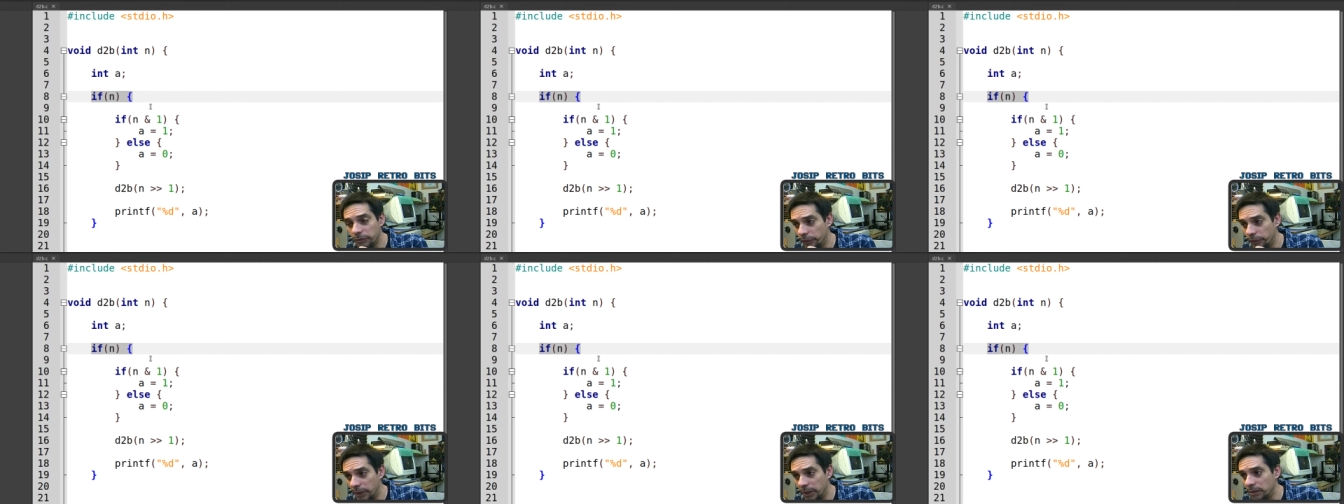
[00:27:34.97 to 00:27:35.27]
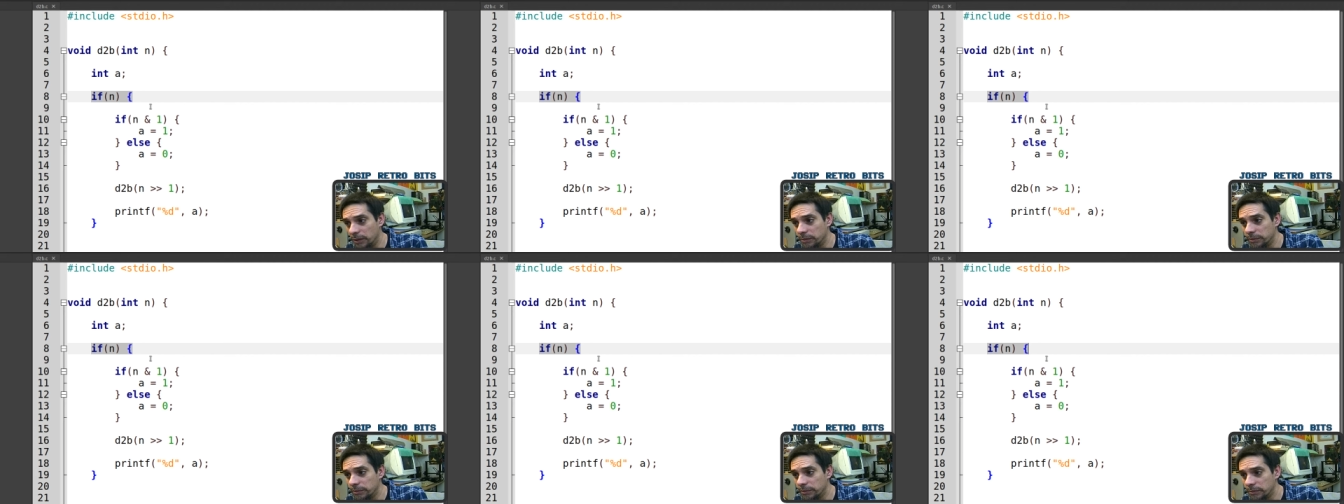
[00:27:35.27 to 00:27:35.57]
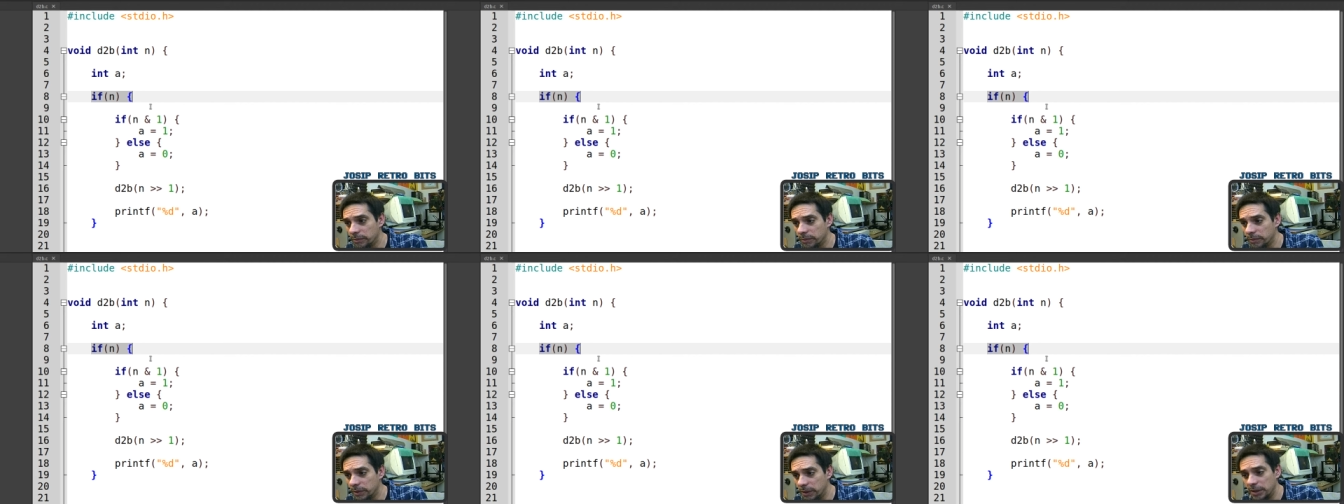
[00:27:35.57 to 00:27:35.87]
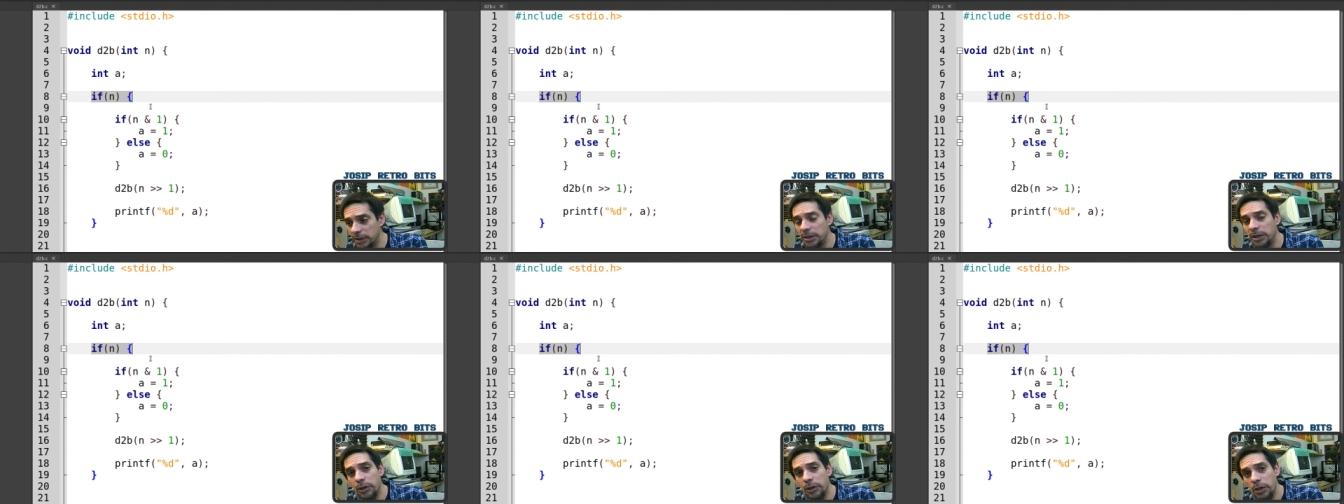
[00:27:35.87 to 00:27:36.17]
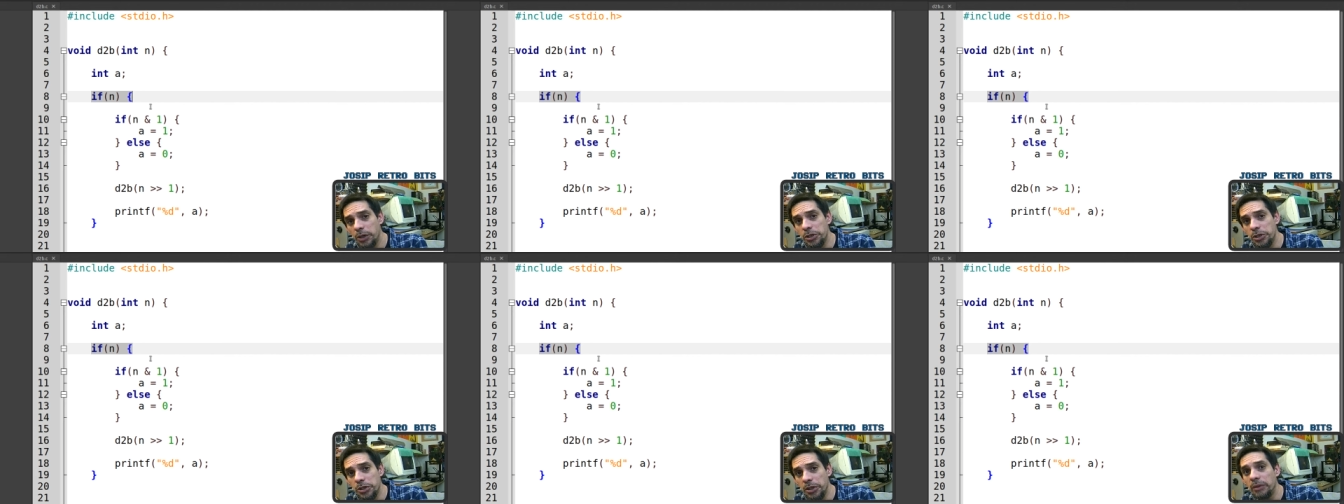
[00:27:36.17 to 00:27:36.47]
will, this
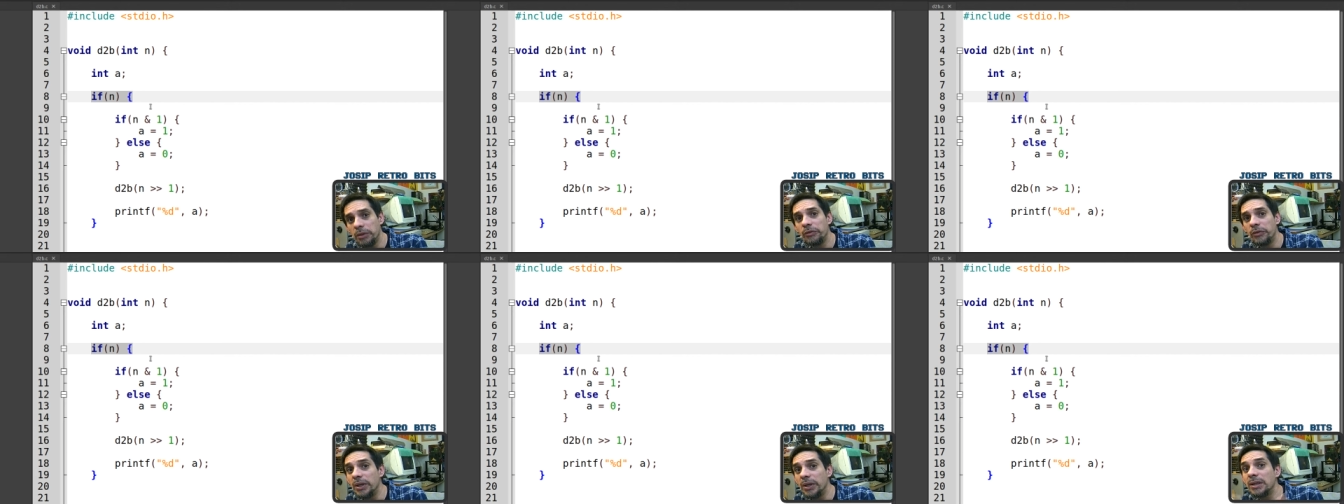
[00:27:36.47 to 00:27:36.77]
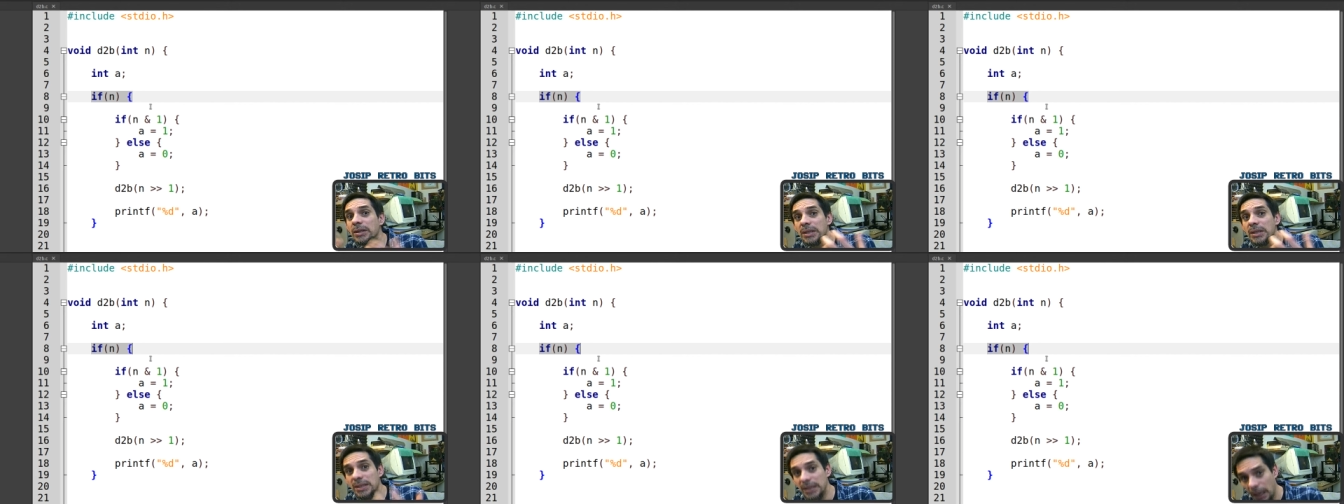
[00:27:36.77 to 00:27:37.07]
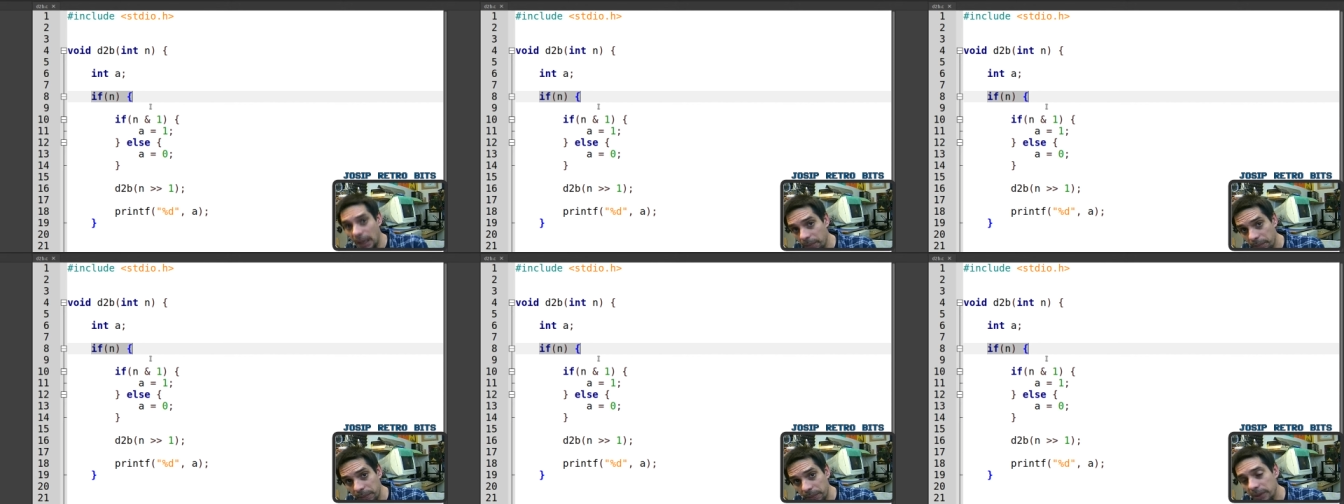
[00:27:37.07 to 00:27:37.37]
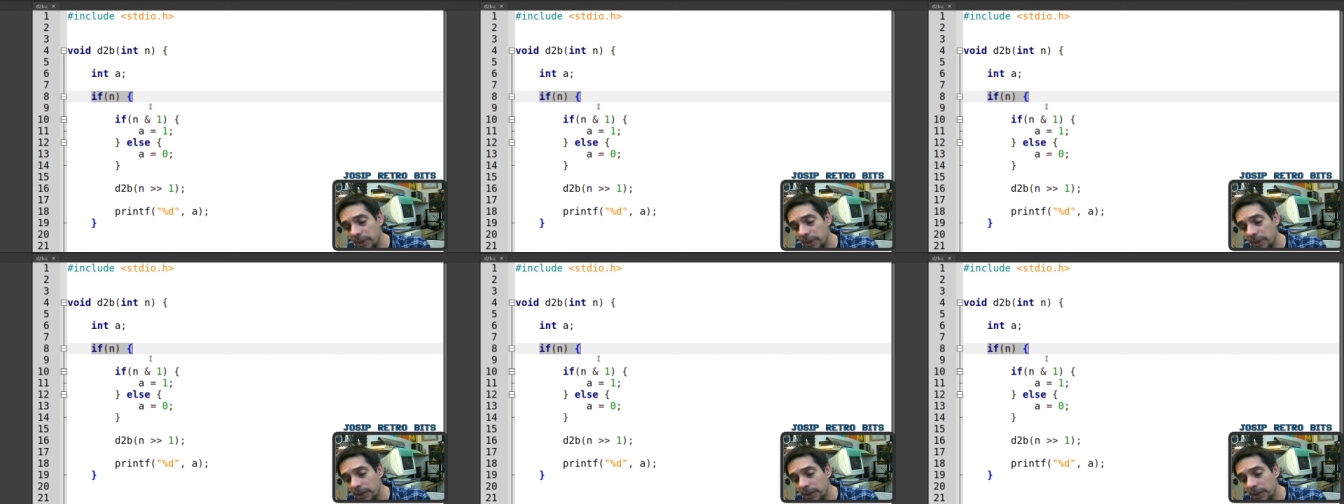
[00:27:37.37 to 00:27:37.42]
recursion will stop.